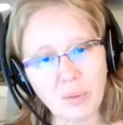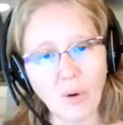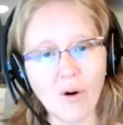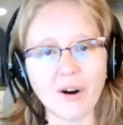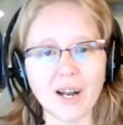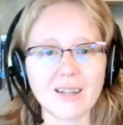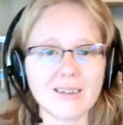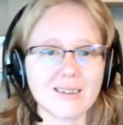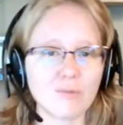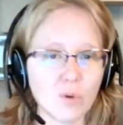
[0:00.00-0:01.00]
report.
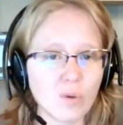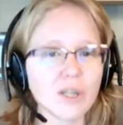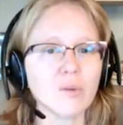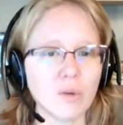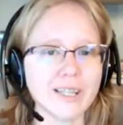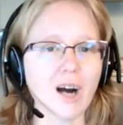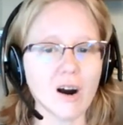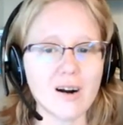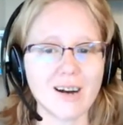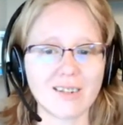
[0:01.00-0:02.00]
And we're working really
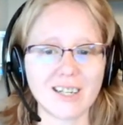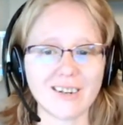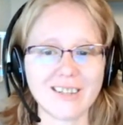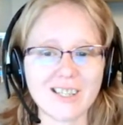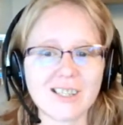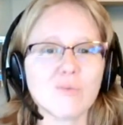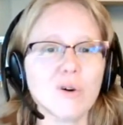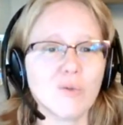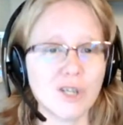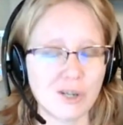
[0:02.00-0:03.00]
hard out here. And this is
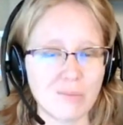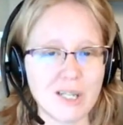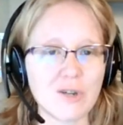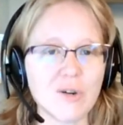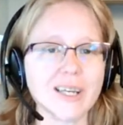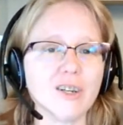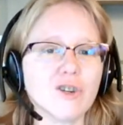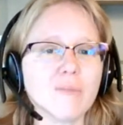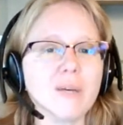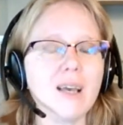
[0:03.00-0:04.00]
what we should be doing. And
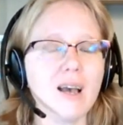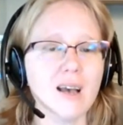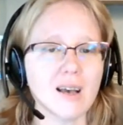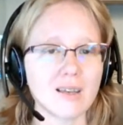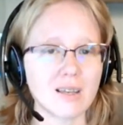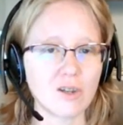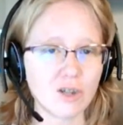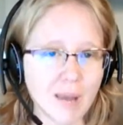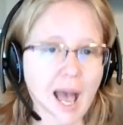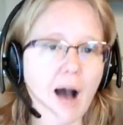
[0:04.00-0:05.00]
you should be
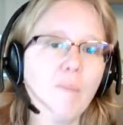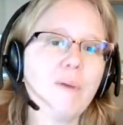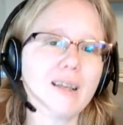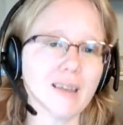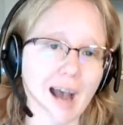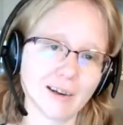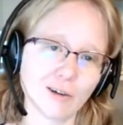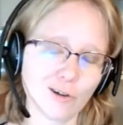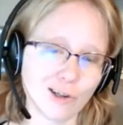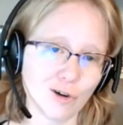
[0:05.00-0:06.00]
helping the
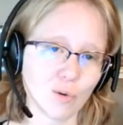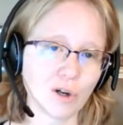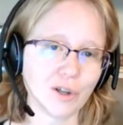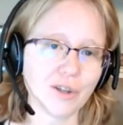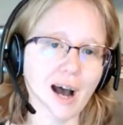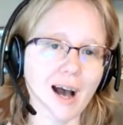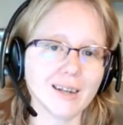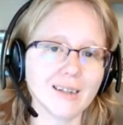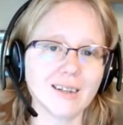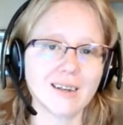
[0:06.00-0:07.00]
agricultural world,
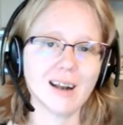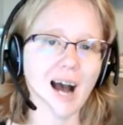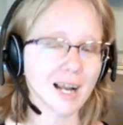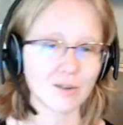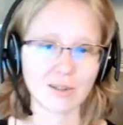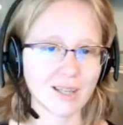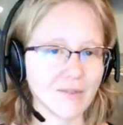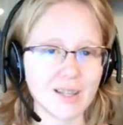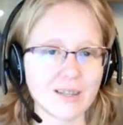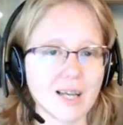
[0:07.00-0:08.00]
not
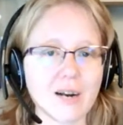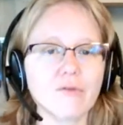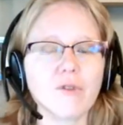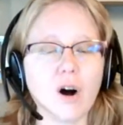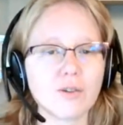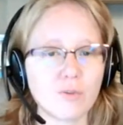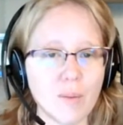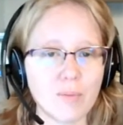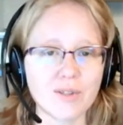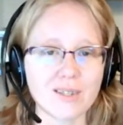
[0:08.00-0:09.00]
giving this kind of false
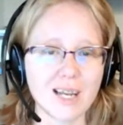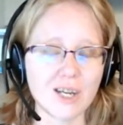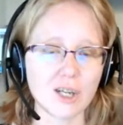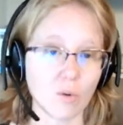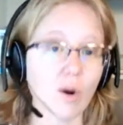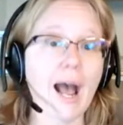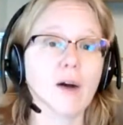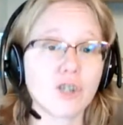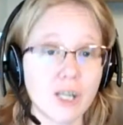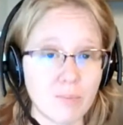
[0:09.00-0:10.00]
representation or what
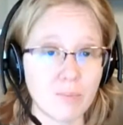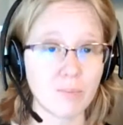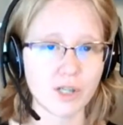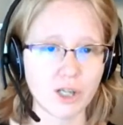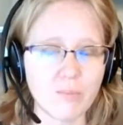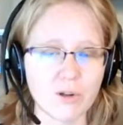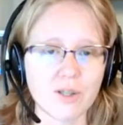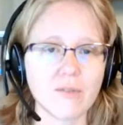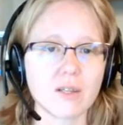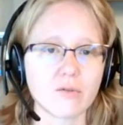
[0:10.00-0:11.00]
she
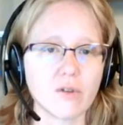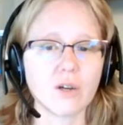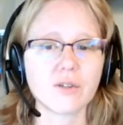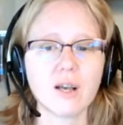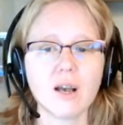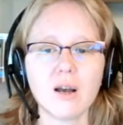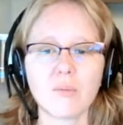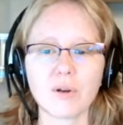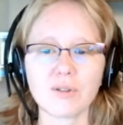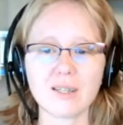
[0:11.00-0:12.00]
perceived as false
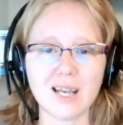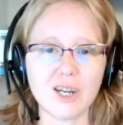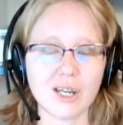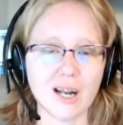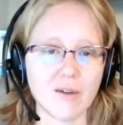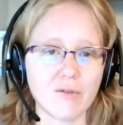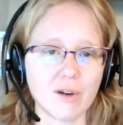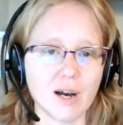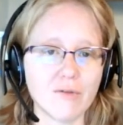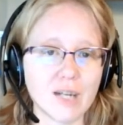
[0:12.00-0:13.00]
presentation
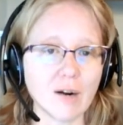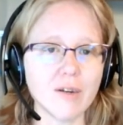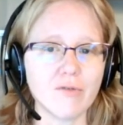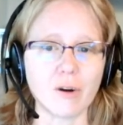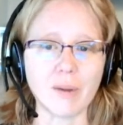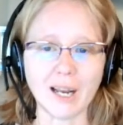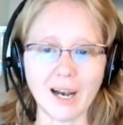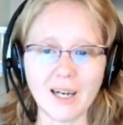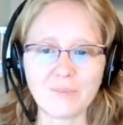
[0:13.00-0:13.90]
of dairy farming.